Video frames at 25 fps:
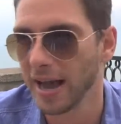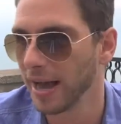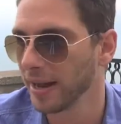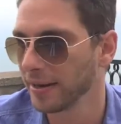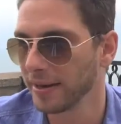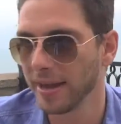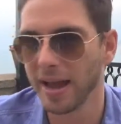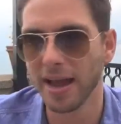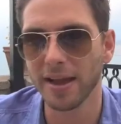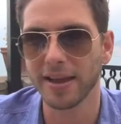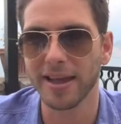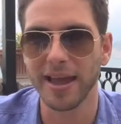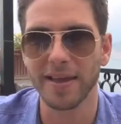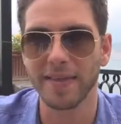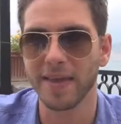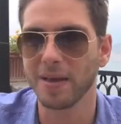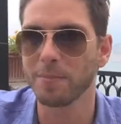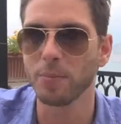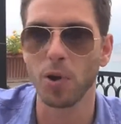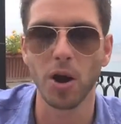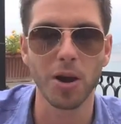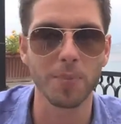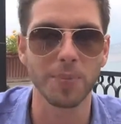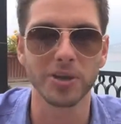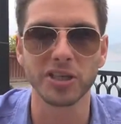And yeah, okay,
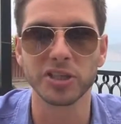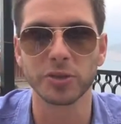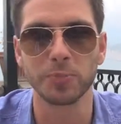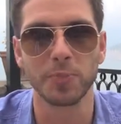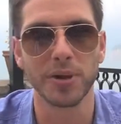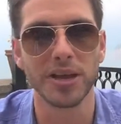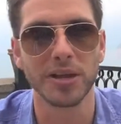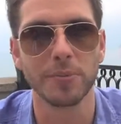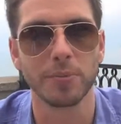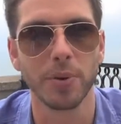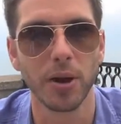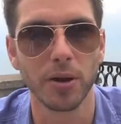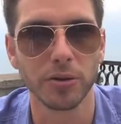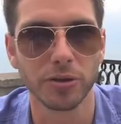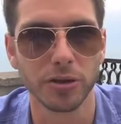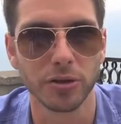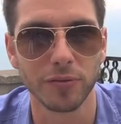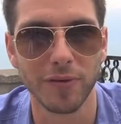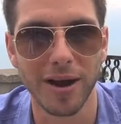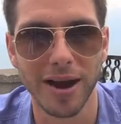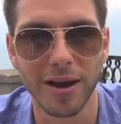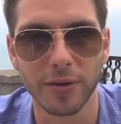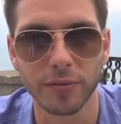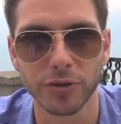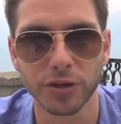there might be
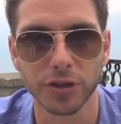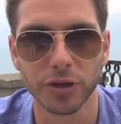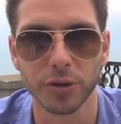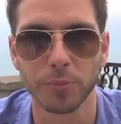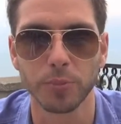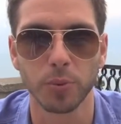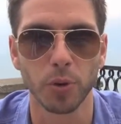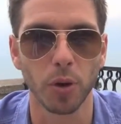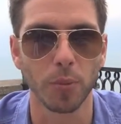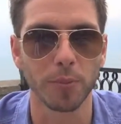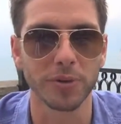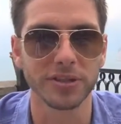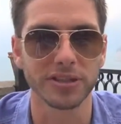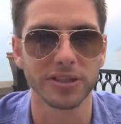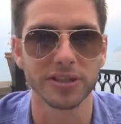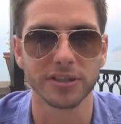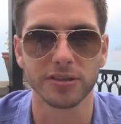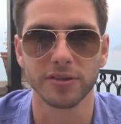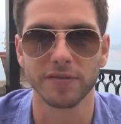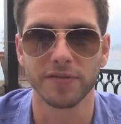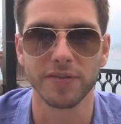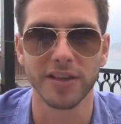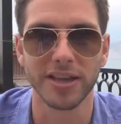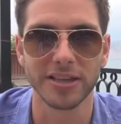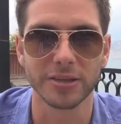speedboats around you,
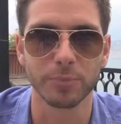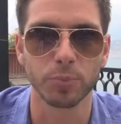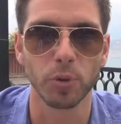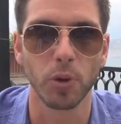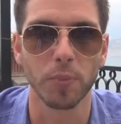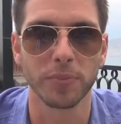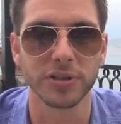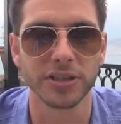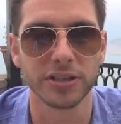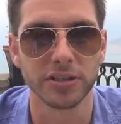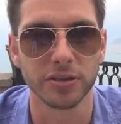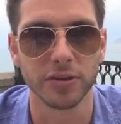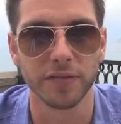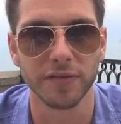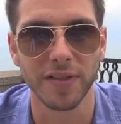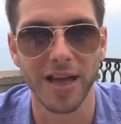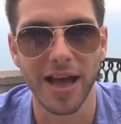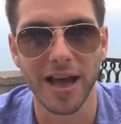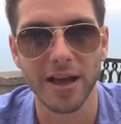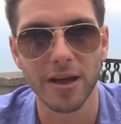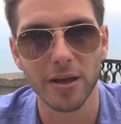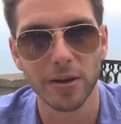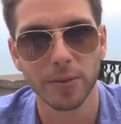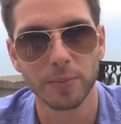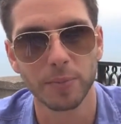promises of this, promises of
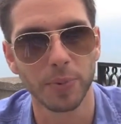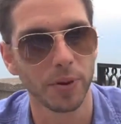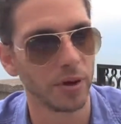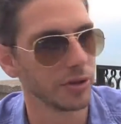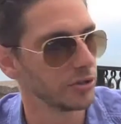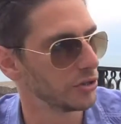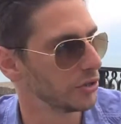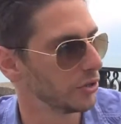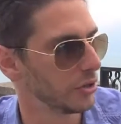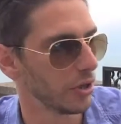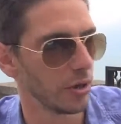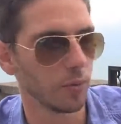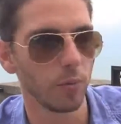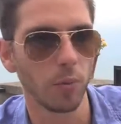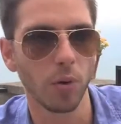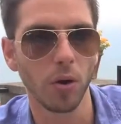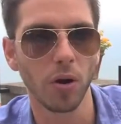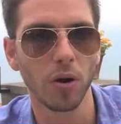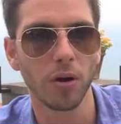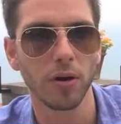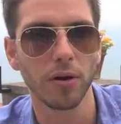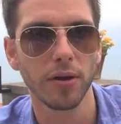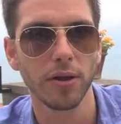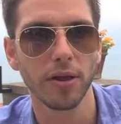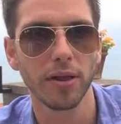that. But do you know
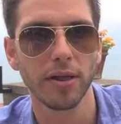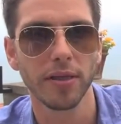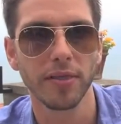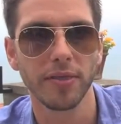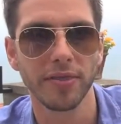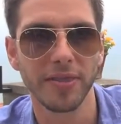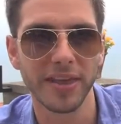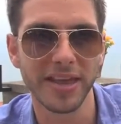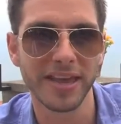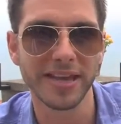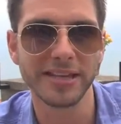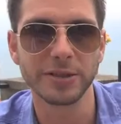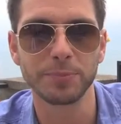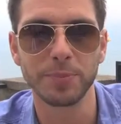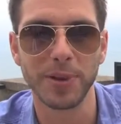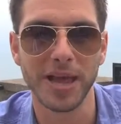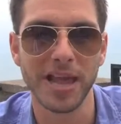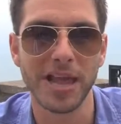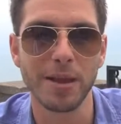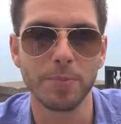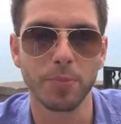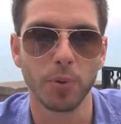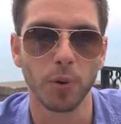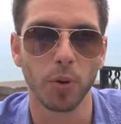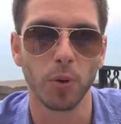what? These
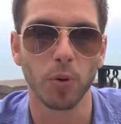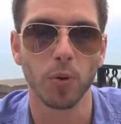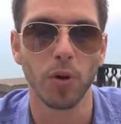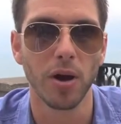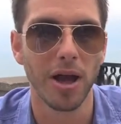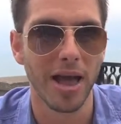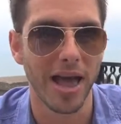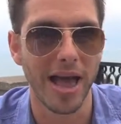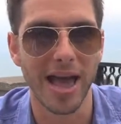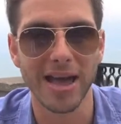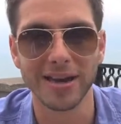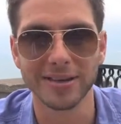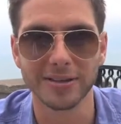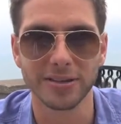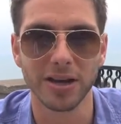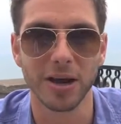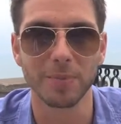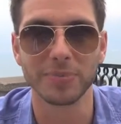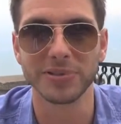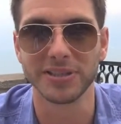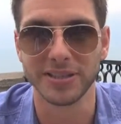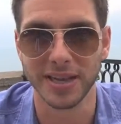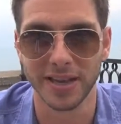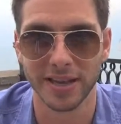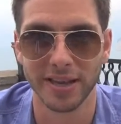people end
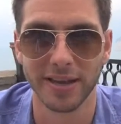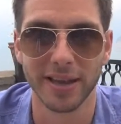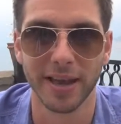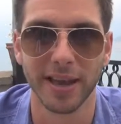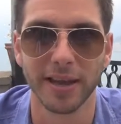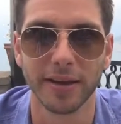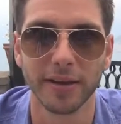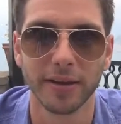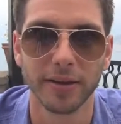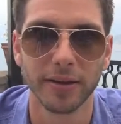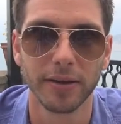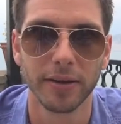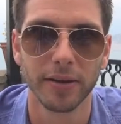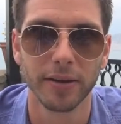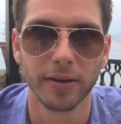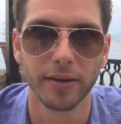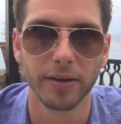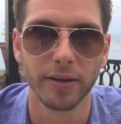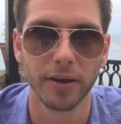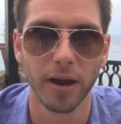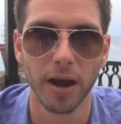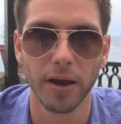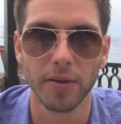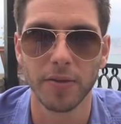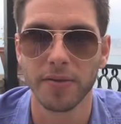up sinking.
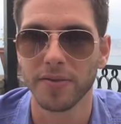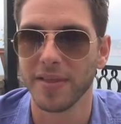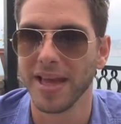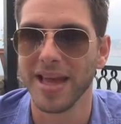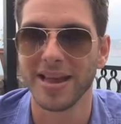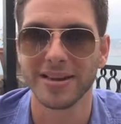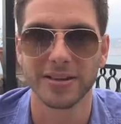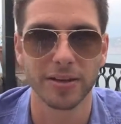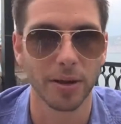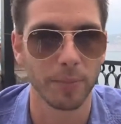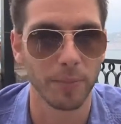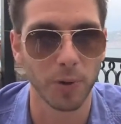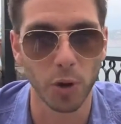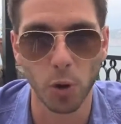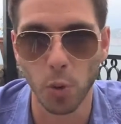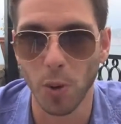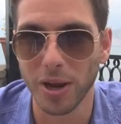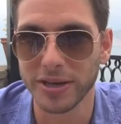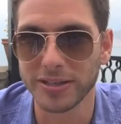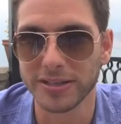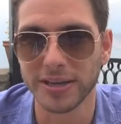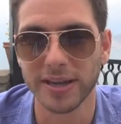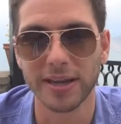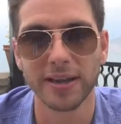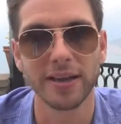You know, they end up
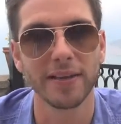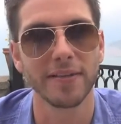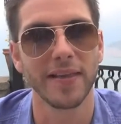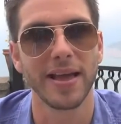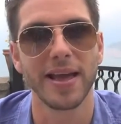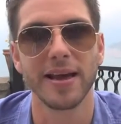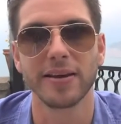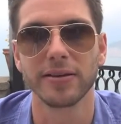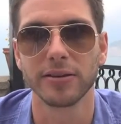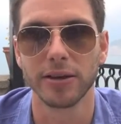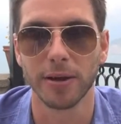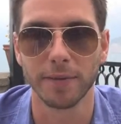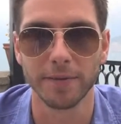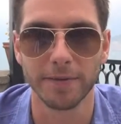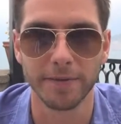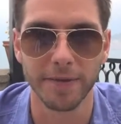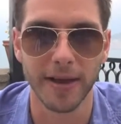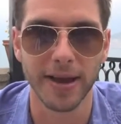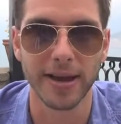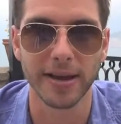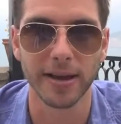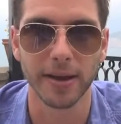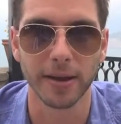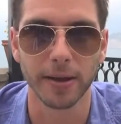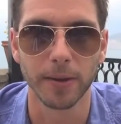quitting, they end up
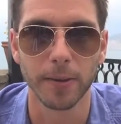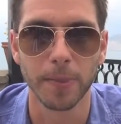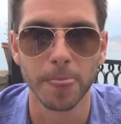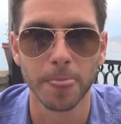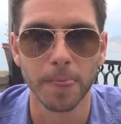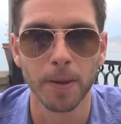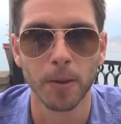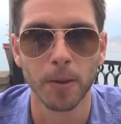failing.